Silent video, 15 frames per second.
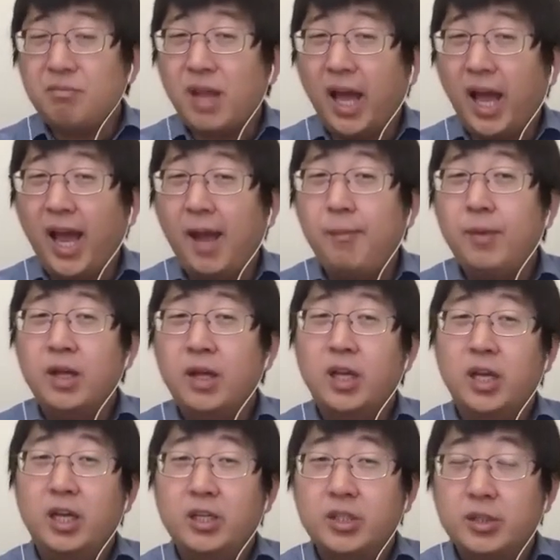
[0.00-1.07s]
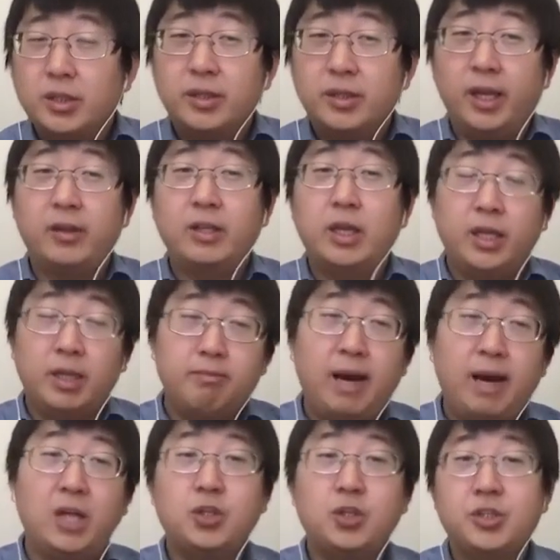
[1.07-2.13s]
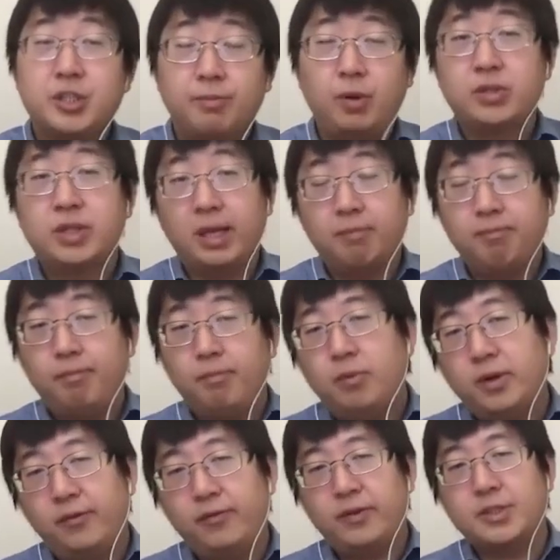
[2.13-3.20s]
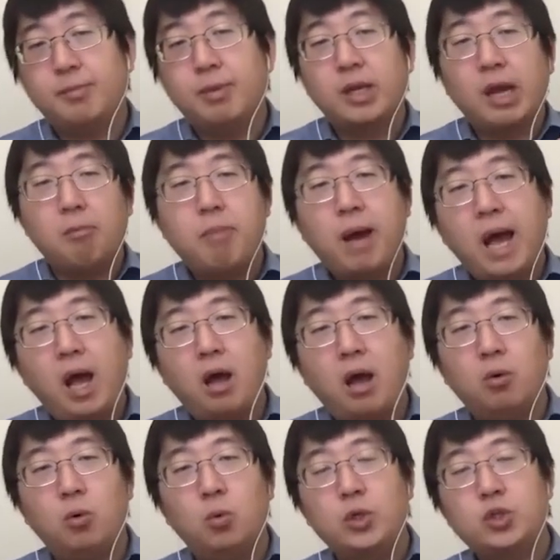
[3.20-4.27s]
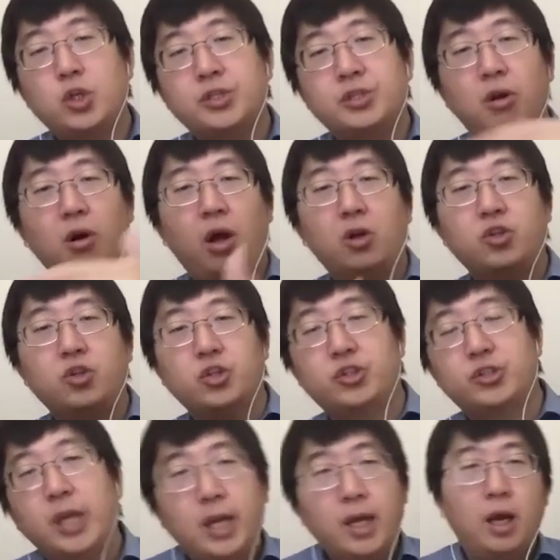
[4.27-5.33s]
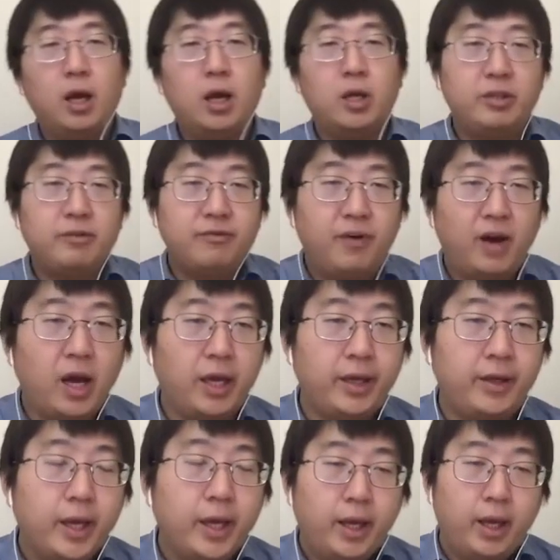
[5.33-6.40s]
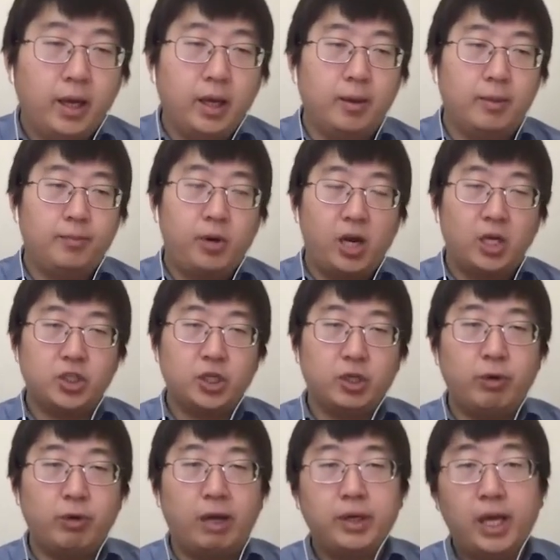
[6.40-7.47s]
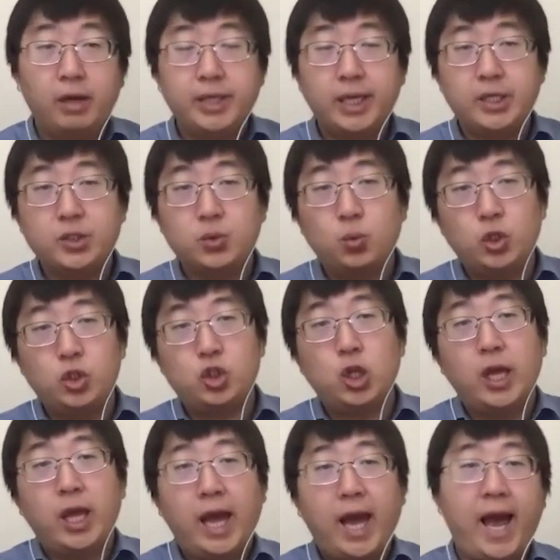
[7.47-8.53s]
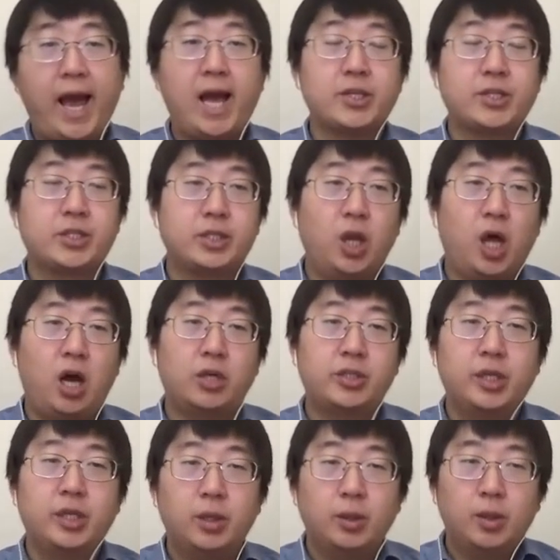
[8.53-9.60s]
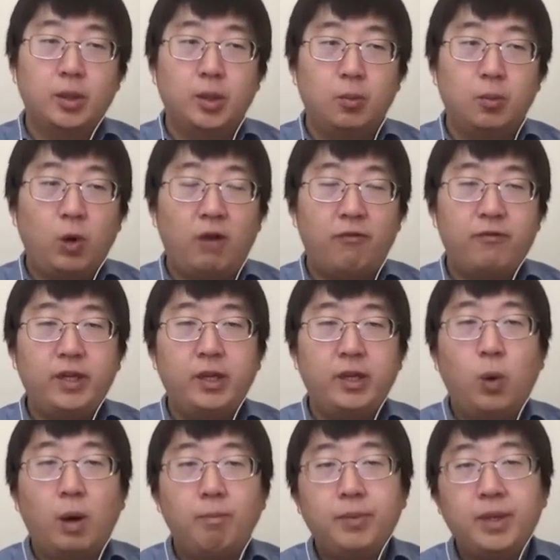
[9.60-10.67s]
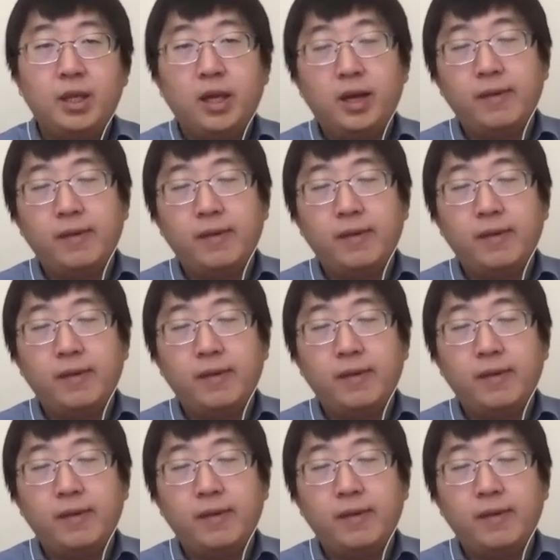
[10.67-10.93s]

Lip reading: And like imagine, suppose like for example, Compound, which is the largest DeFi project nowadays, which has locked roughly 1 billion